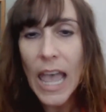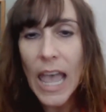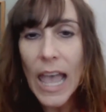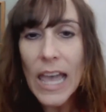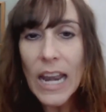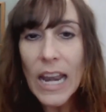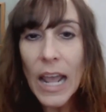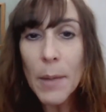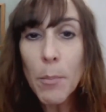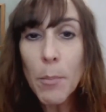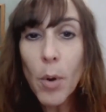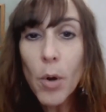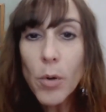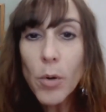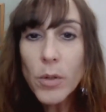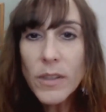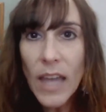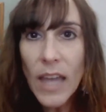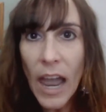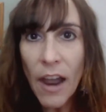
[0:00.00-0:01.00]
And I
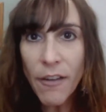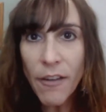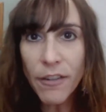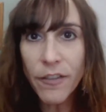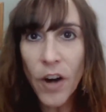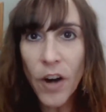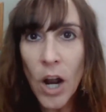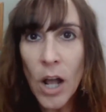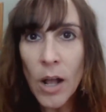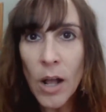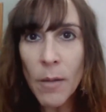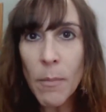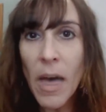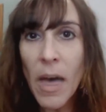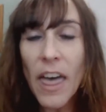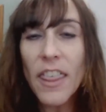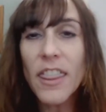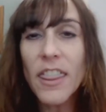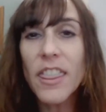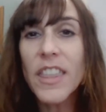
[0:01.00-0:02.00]
pulled that from
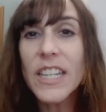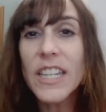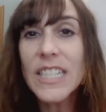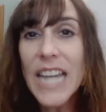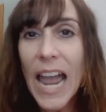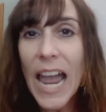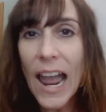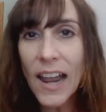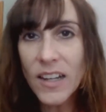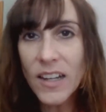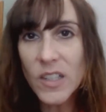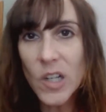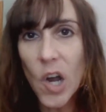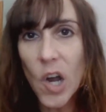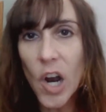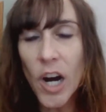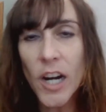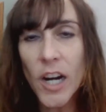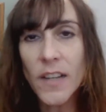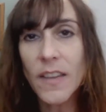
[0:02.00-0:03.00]
the tax
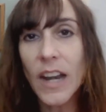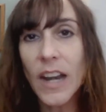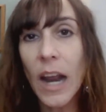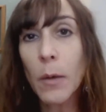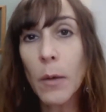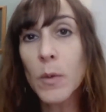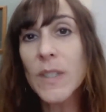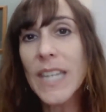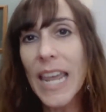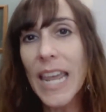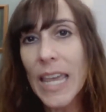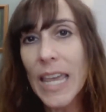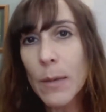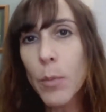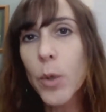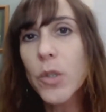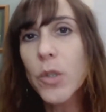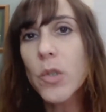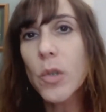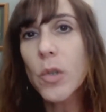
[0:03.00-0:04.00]
card that I was
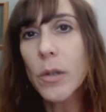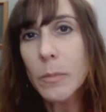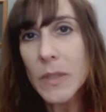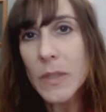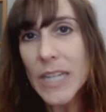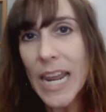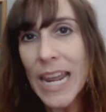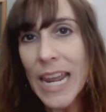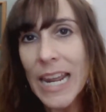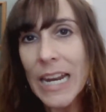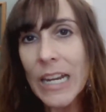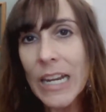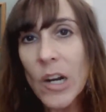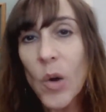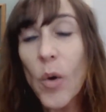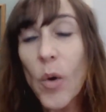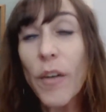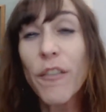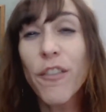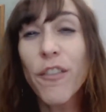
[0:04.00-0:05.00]
able to obtain
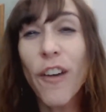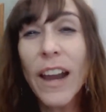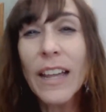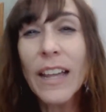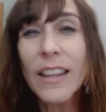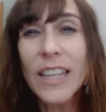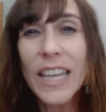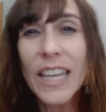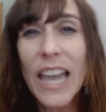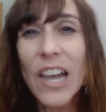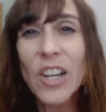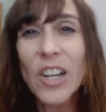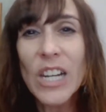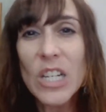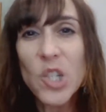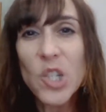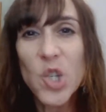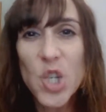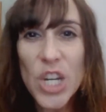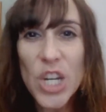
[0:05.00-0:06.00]
on Franklin
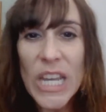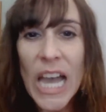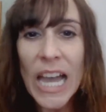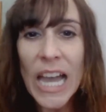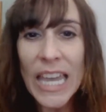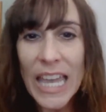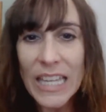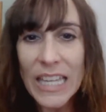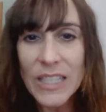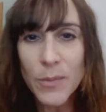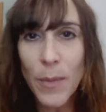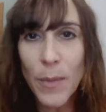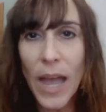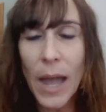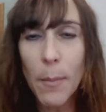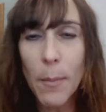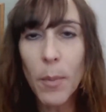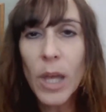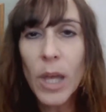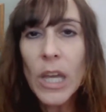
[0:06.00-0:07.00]
County's GIS
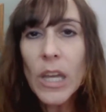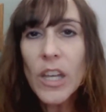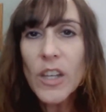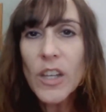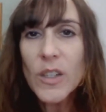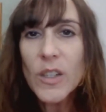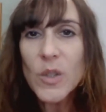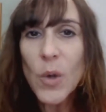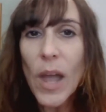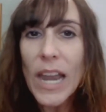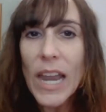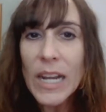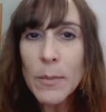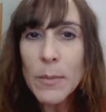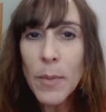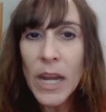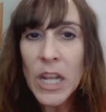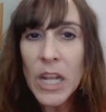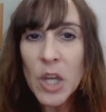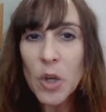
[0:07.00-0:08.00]
map. So
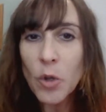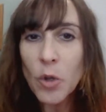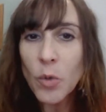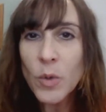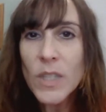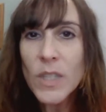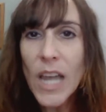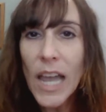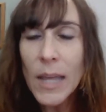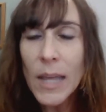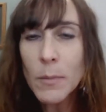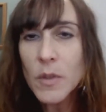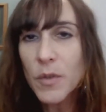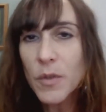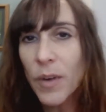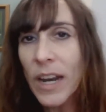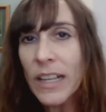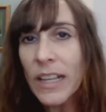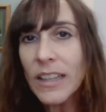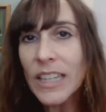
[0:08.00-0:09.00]
anybody who types
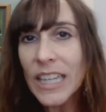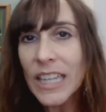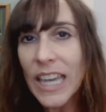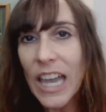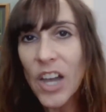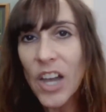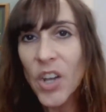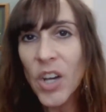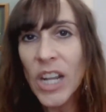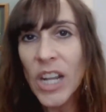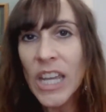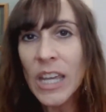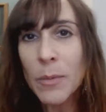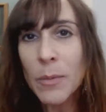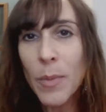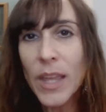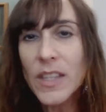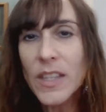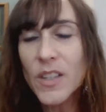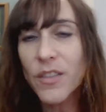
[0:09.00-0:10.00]
Franklin County,
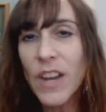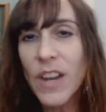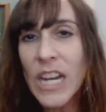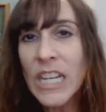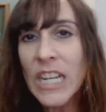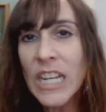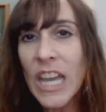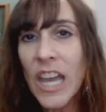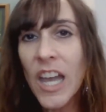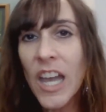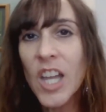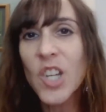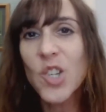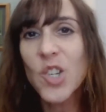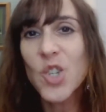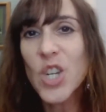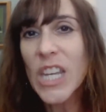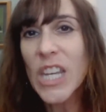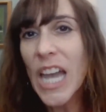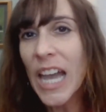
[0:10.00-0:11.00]
Pennsylvania
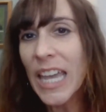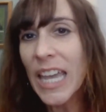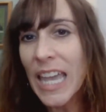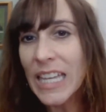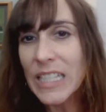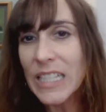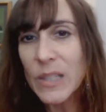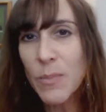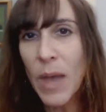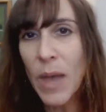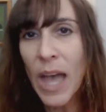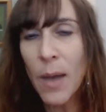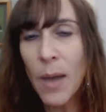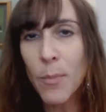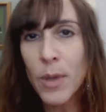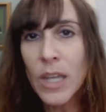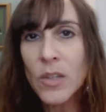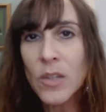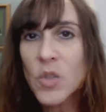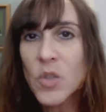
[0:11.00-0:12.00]
GIS
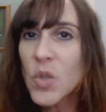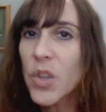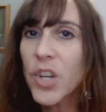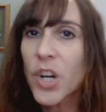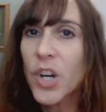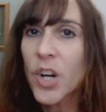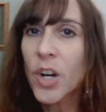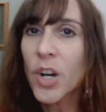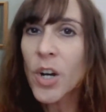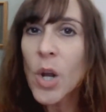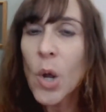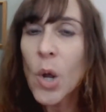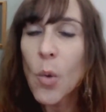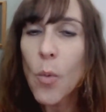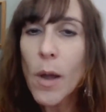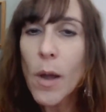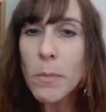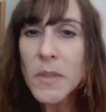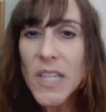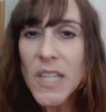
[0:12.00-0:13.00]
map into their
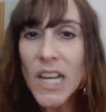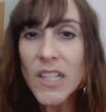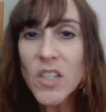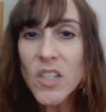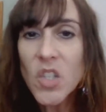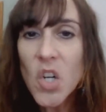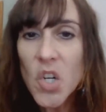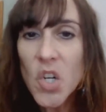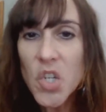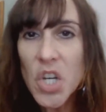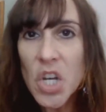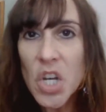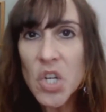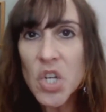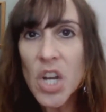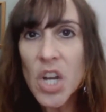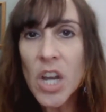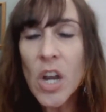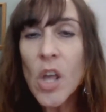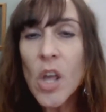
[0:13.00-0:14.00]
website search
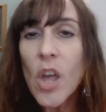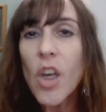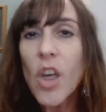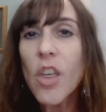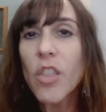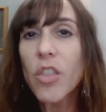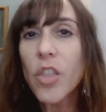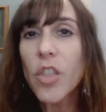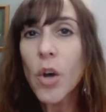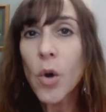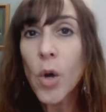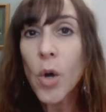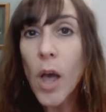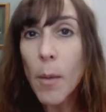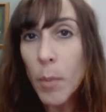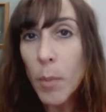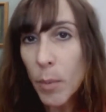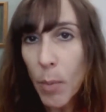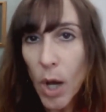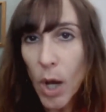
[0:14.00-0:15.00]
engine they'll
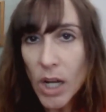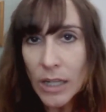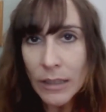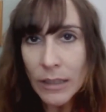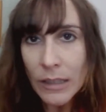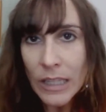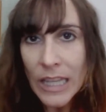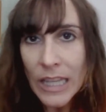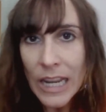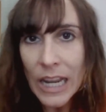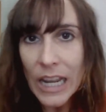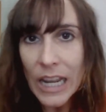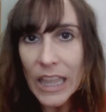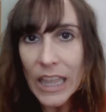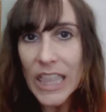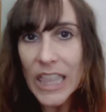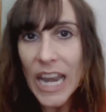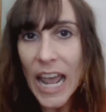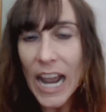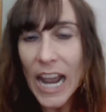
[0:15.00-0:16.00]
come upon a
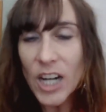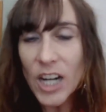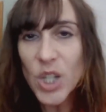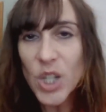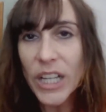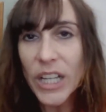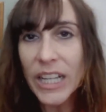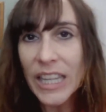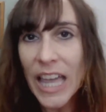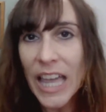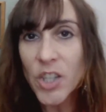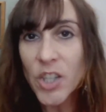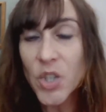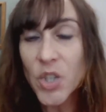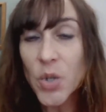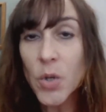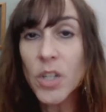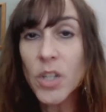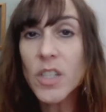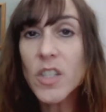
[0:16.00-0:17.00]
link that actually allows
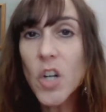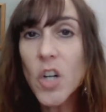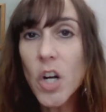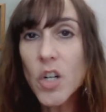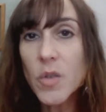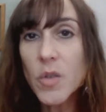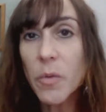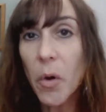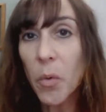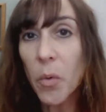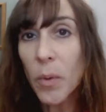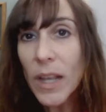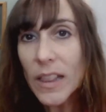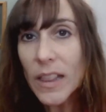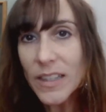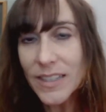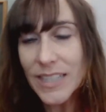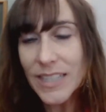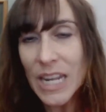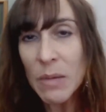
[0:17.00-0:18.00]
you to search for real
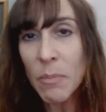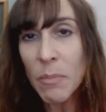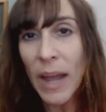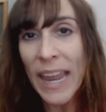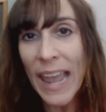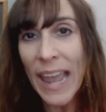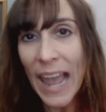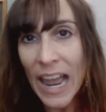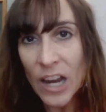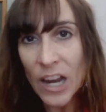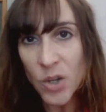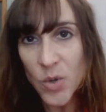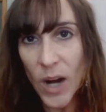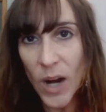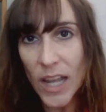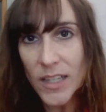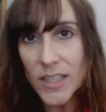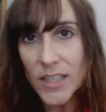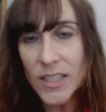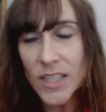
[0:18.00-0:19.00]
estate by
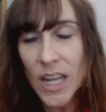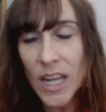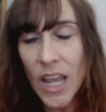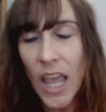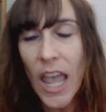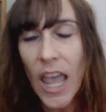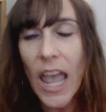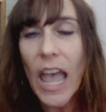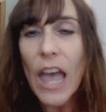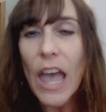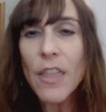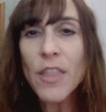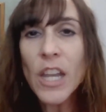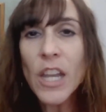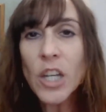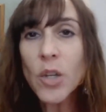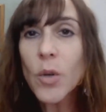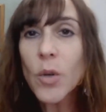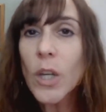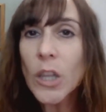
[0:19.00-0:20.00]
address. And
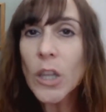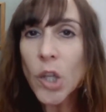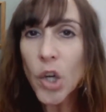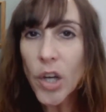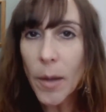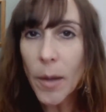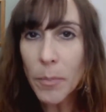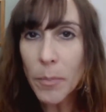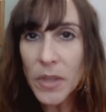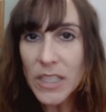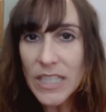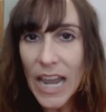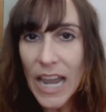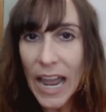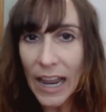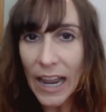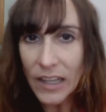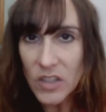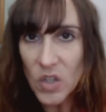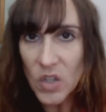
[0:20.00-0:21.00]
then you can look up the
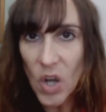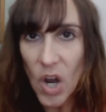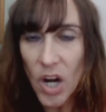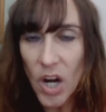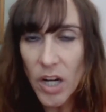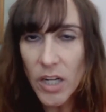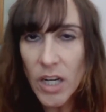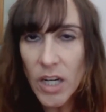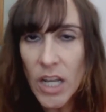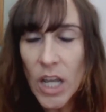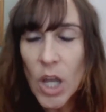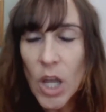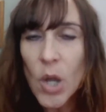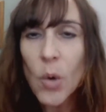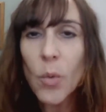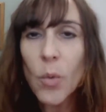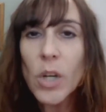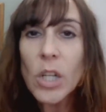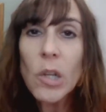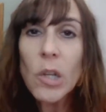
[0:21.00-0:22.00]
tax card.
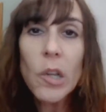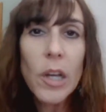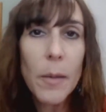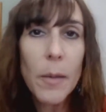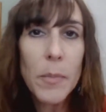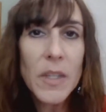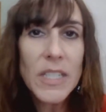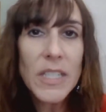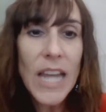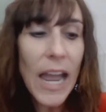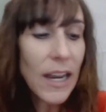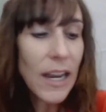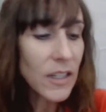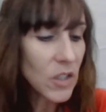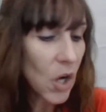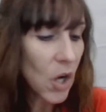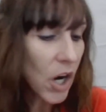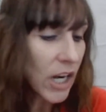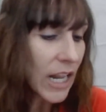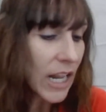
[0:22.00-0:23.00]
When you look up the
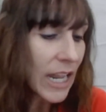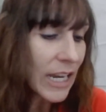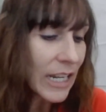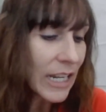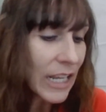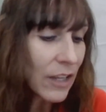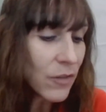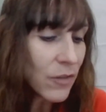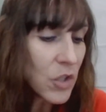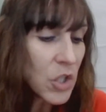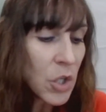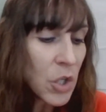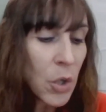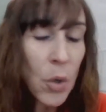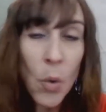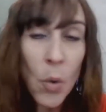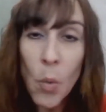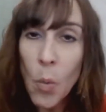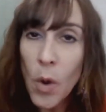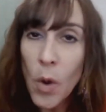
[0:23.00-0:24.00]
tax card, it gives
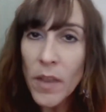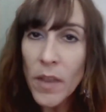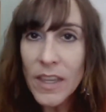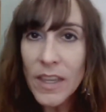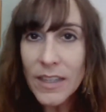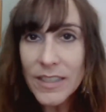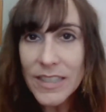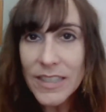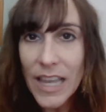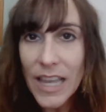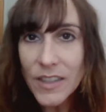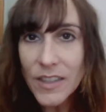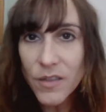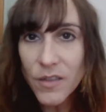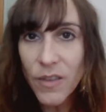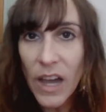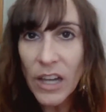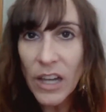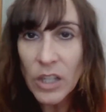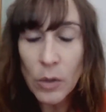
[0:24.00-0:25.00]
you what the assessed
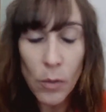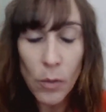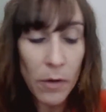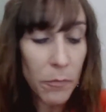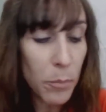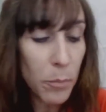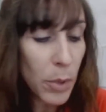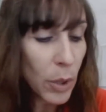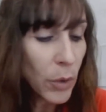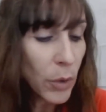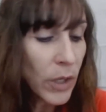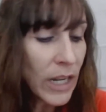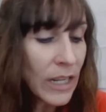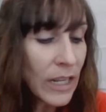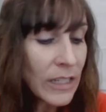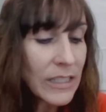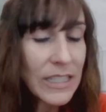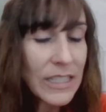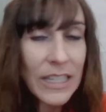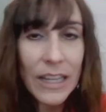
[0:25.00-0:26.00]
value of
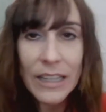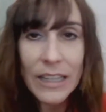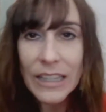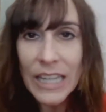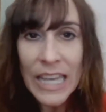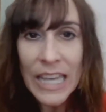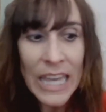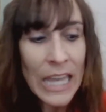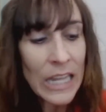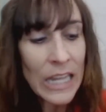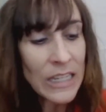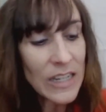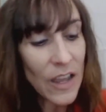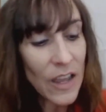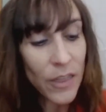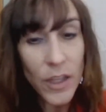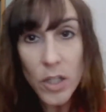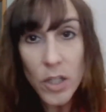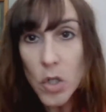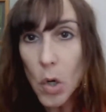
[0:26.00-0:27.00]
buildings, land,
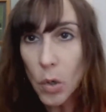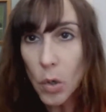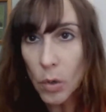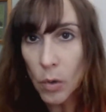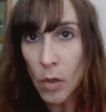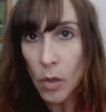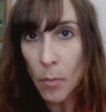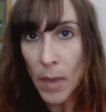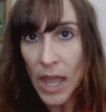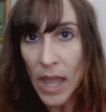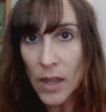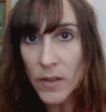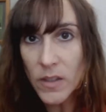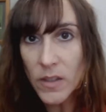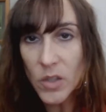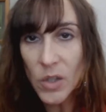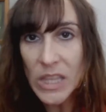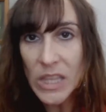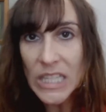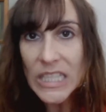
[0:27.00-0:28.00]
and the total amount.
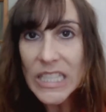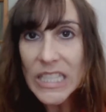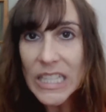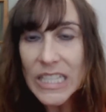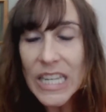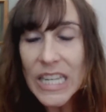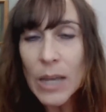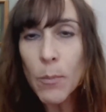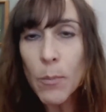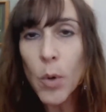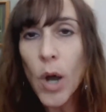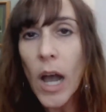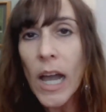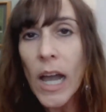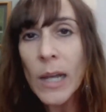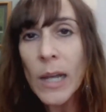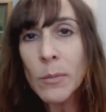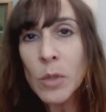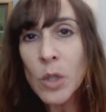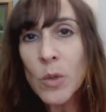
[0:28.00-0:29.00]
So in this example,
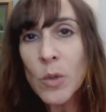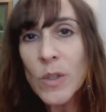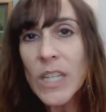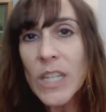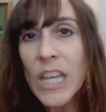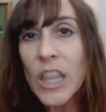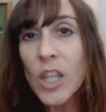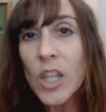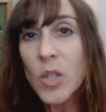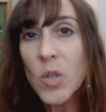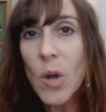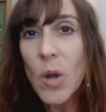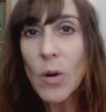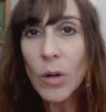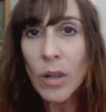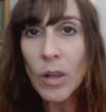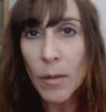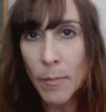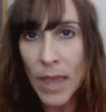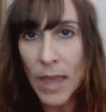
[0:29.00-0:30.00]
I'm using the
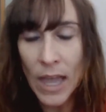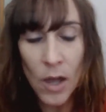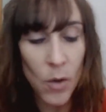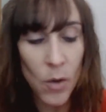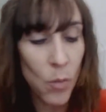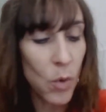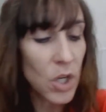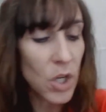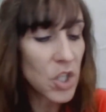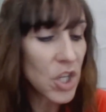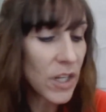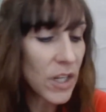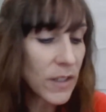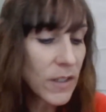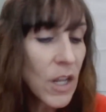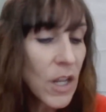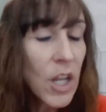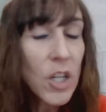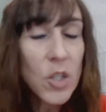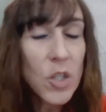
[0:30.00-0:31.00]
total amount, which
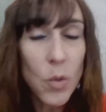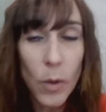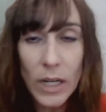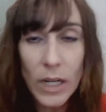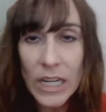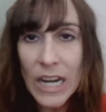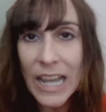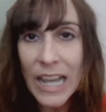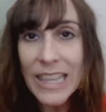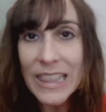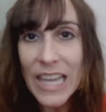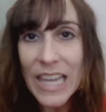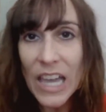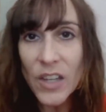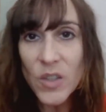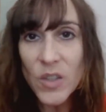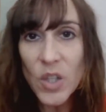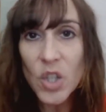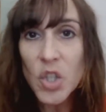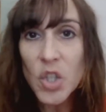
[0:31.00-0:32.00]
is
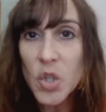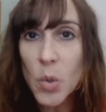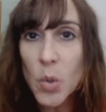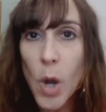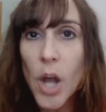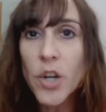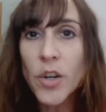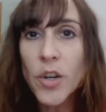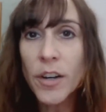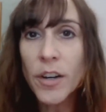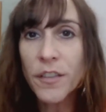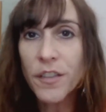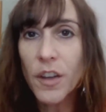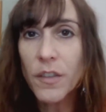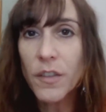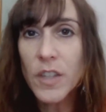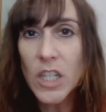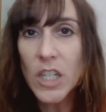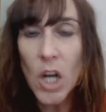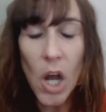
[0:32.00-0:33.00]

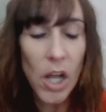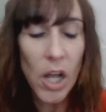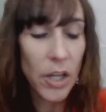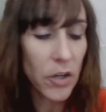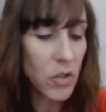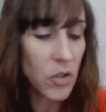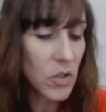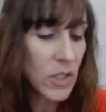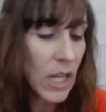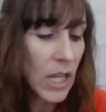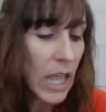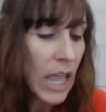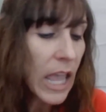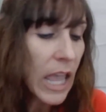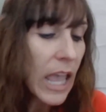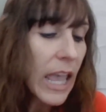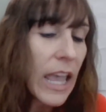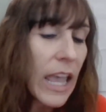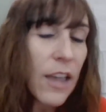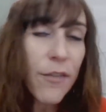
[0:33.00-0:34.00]
$29,250.
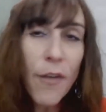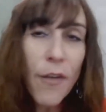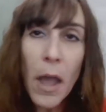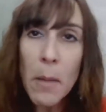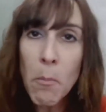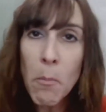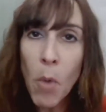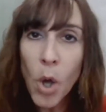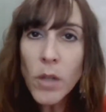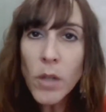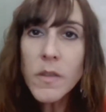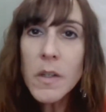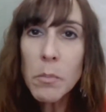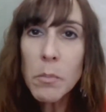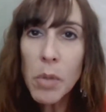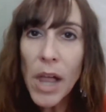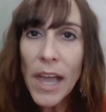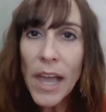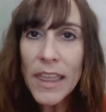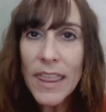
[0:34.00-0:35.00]
If I
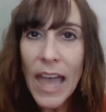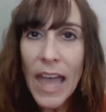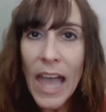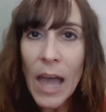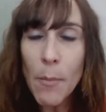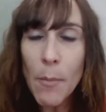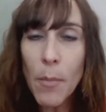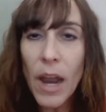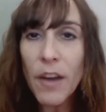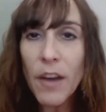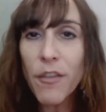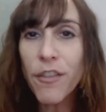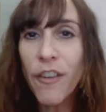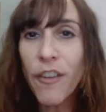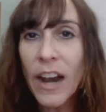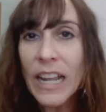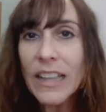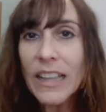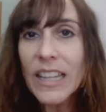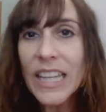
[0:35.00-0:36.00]
multiply that by
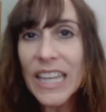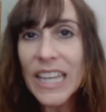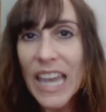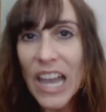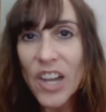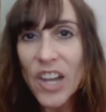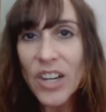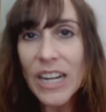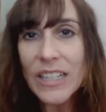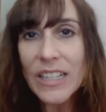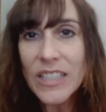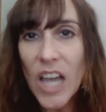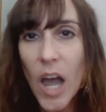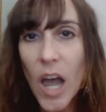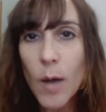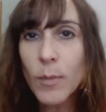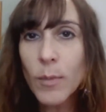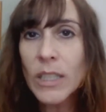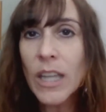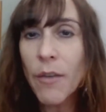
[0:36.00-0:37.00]
Franklin County's
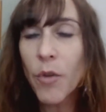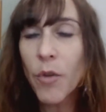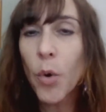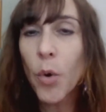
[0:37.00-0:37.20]
common level